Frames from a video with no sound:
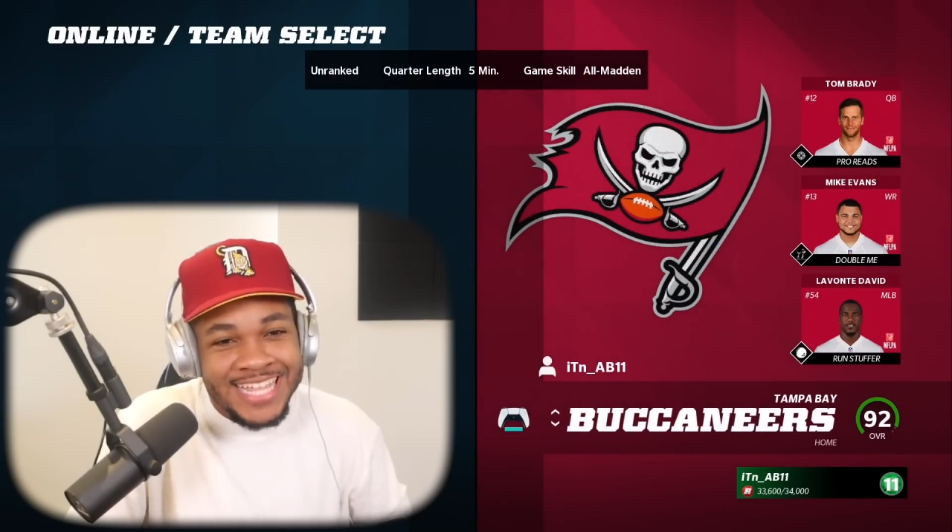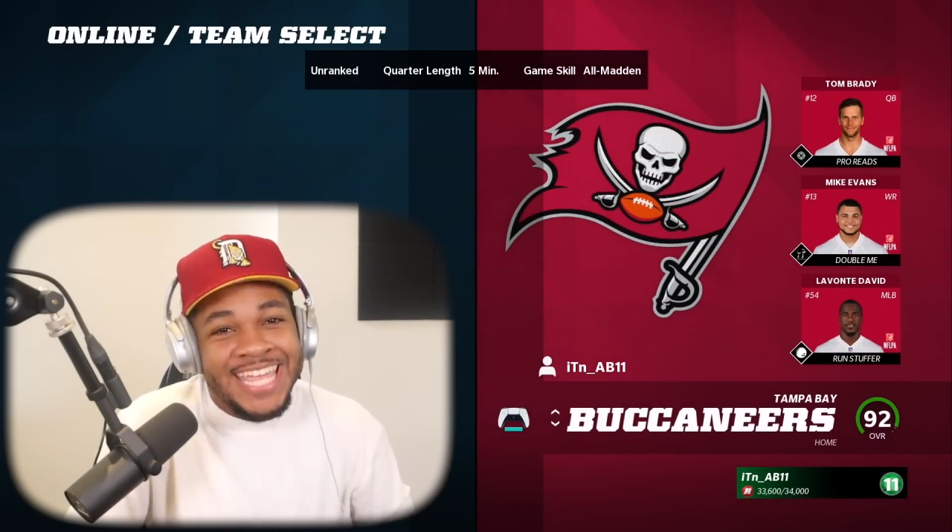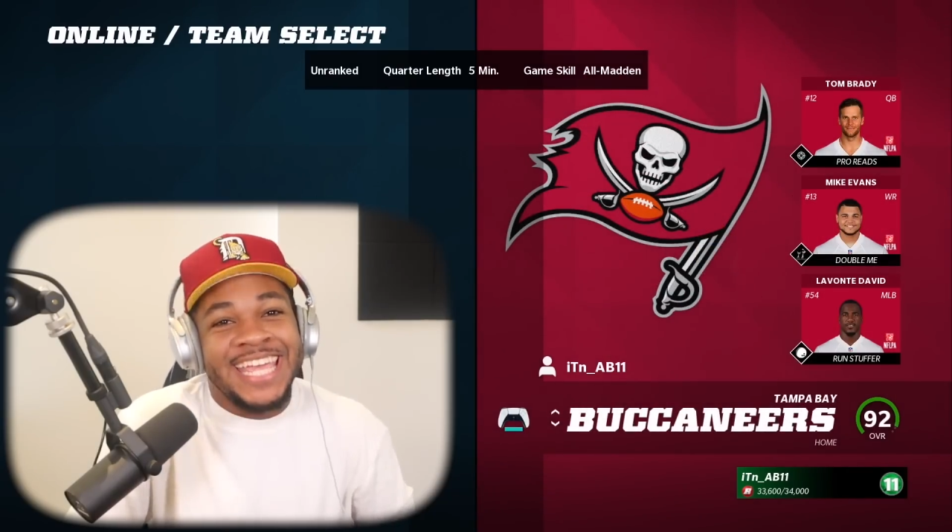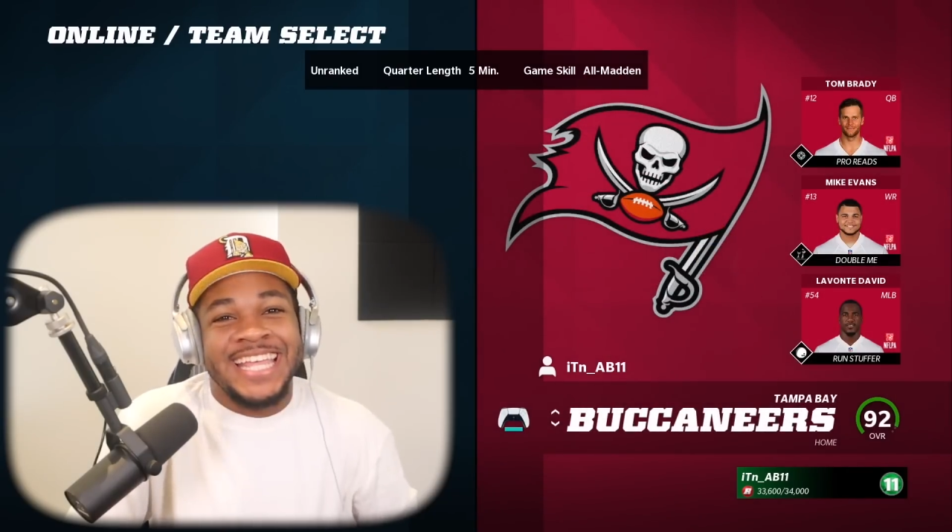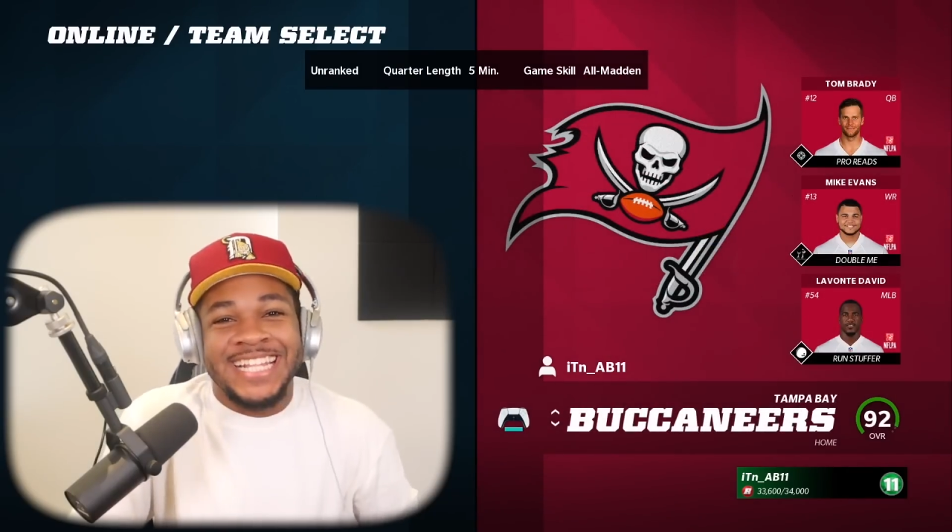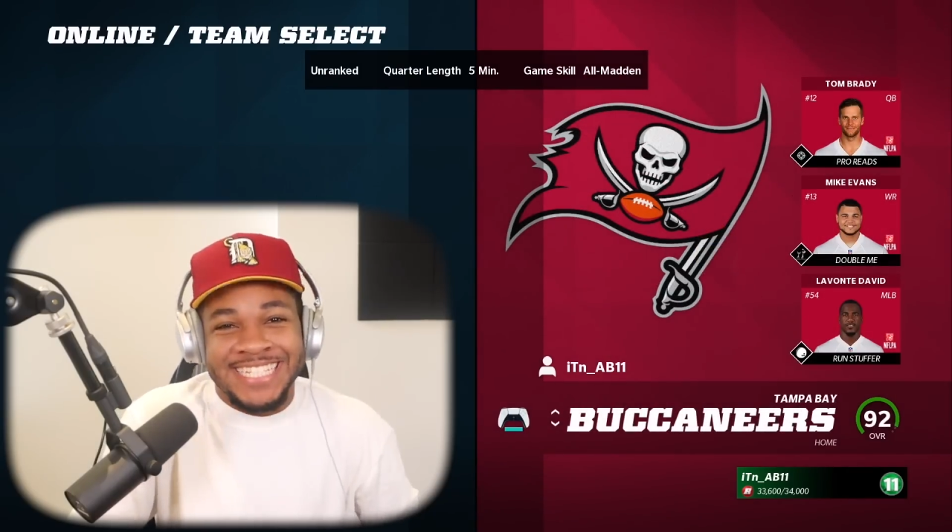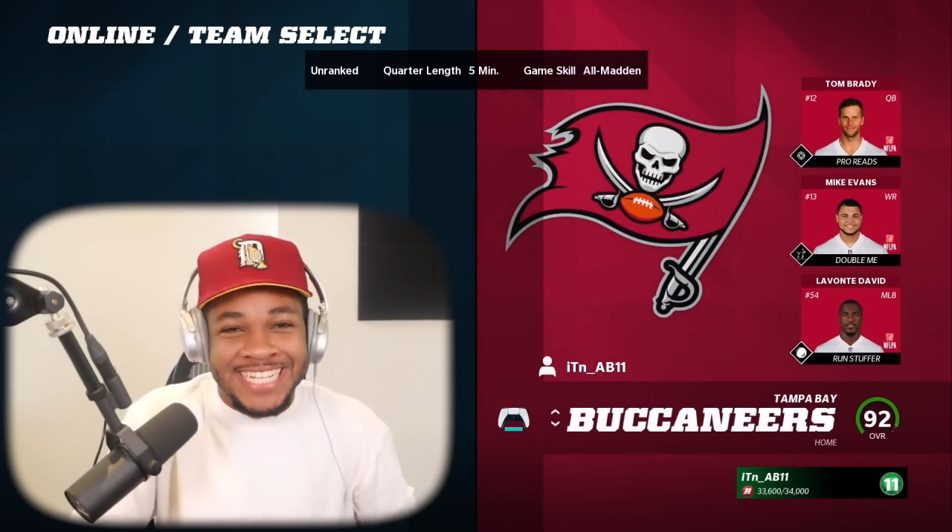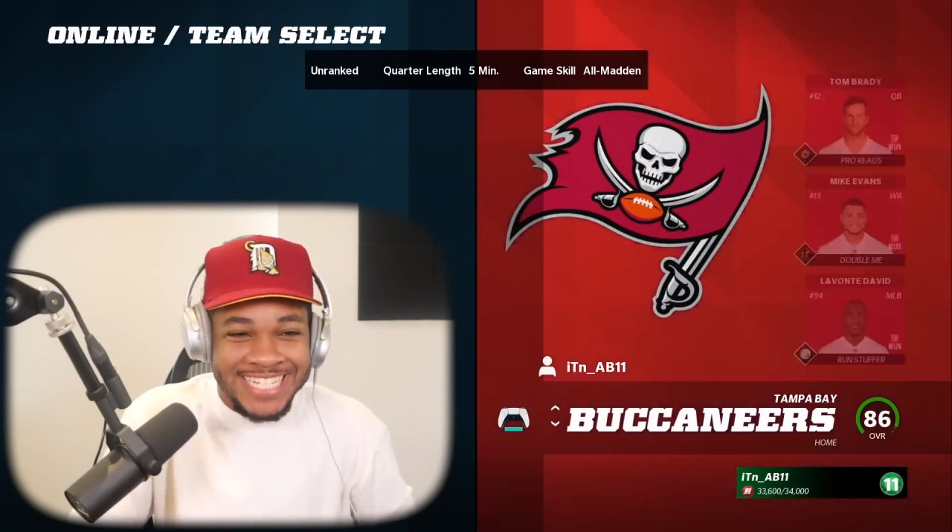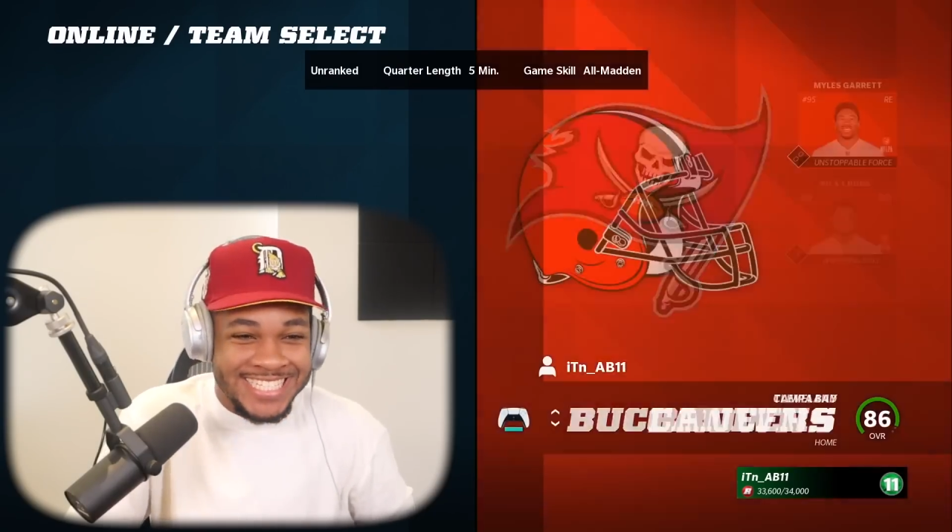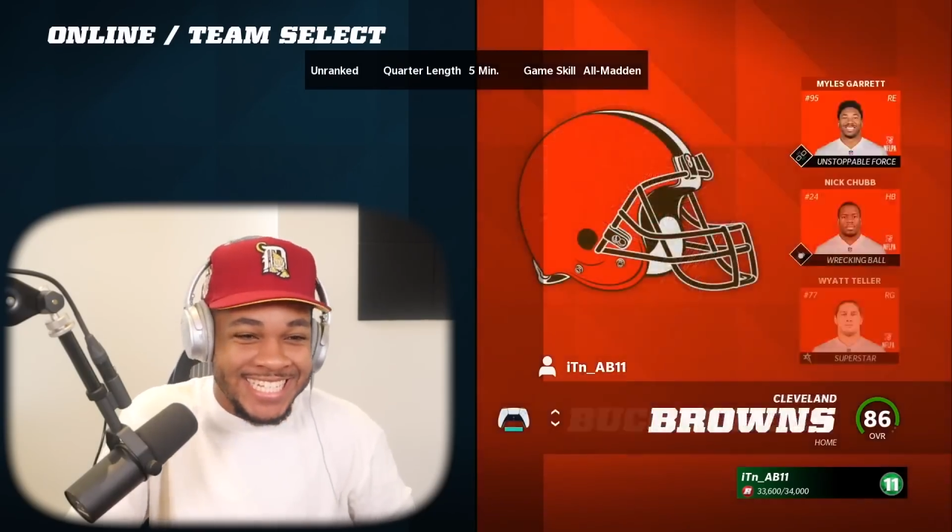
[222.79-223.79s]

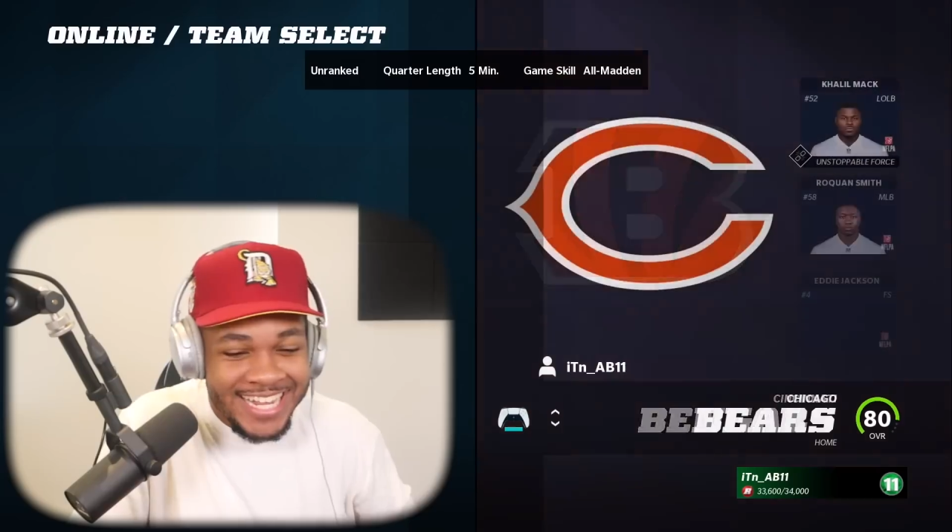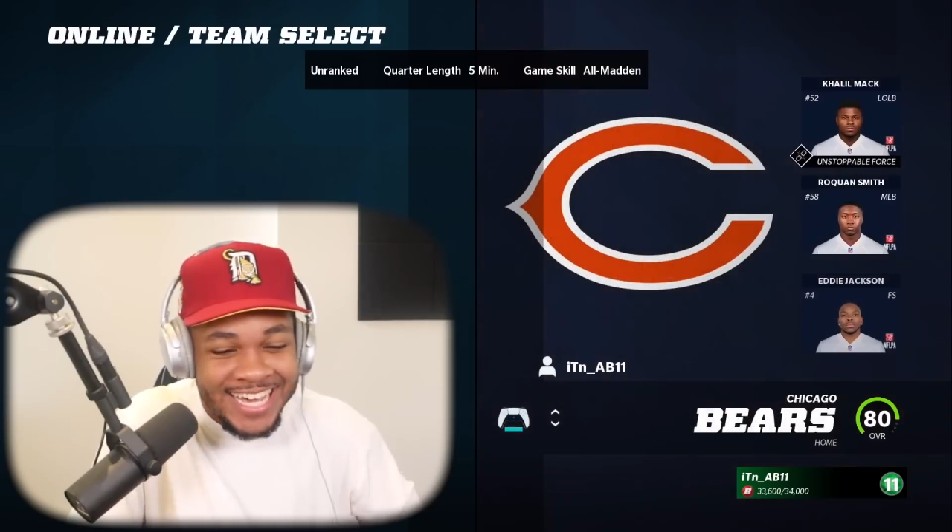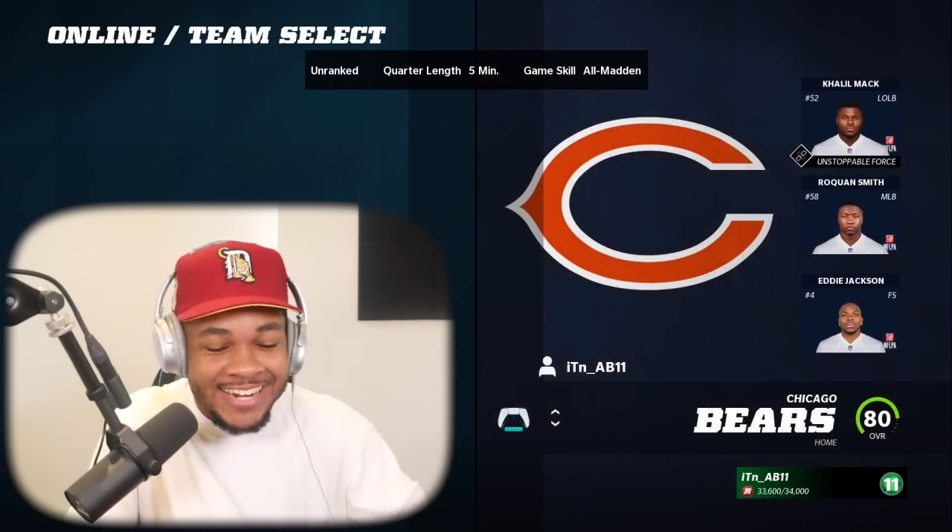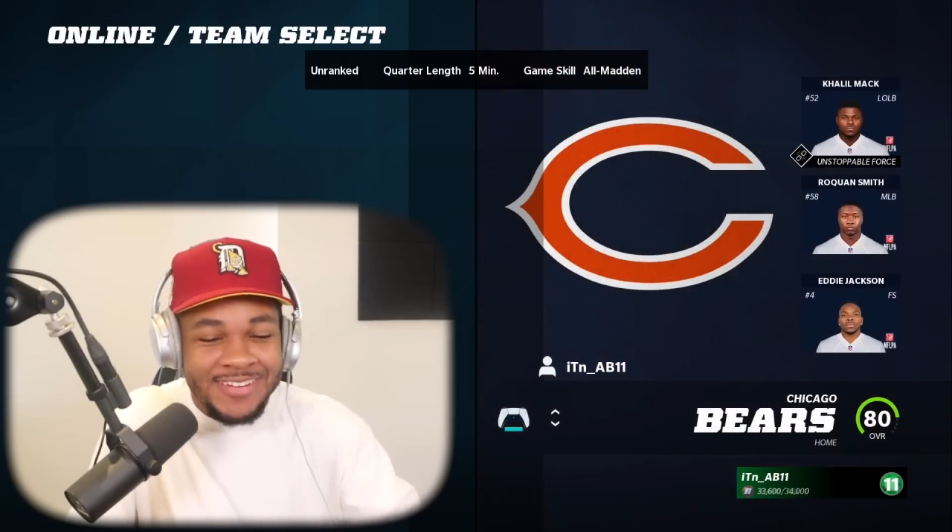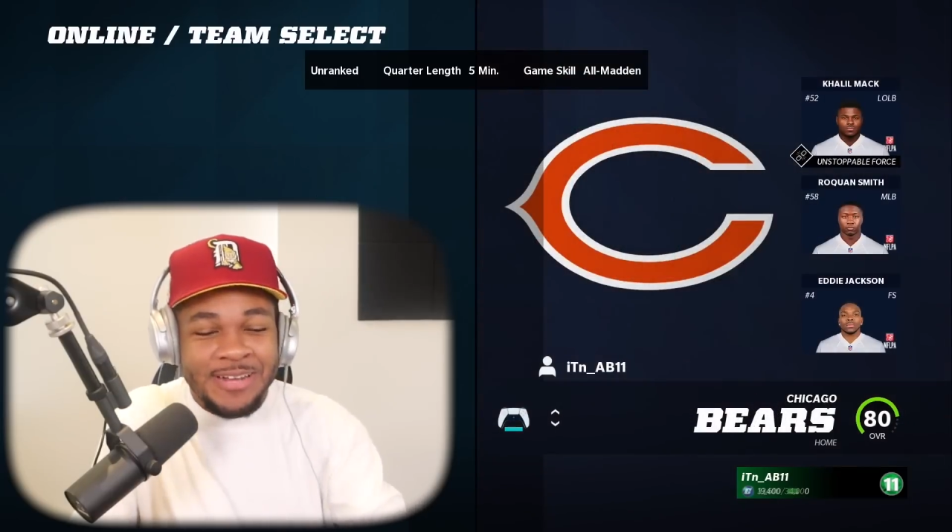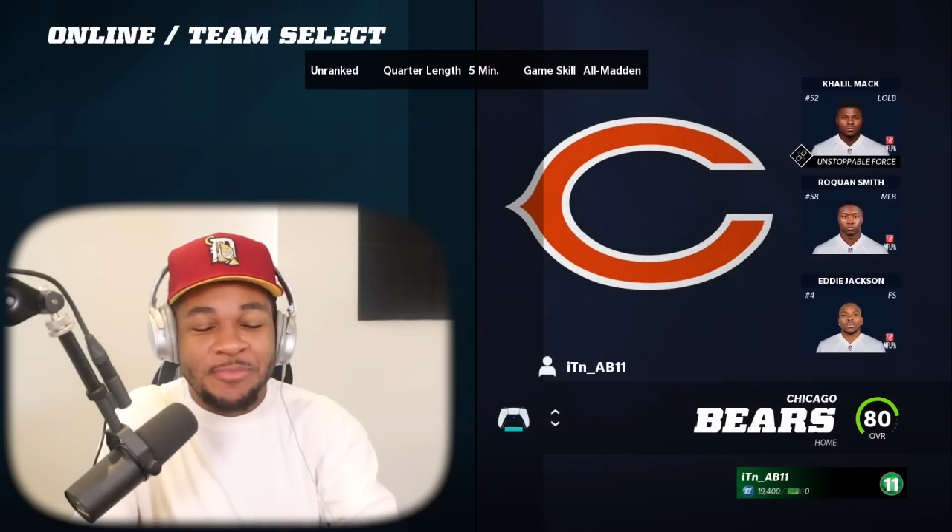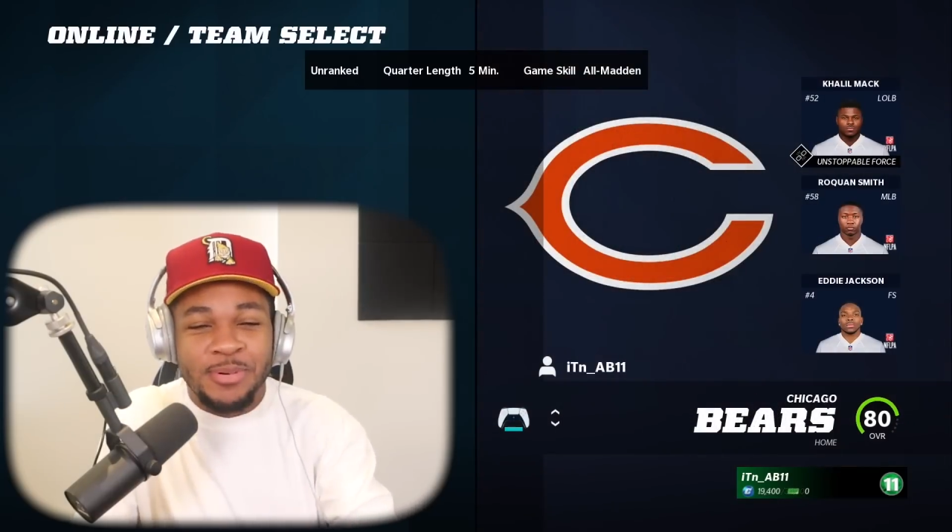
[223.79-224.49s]
I don't want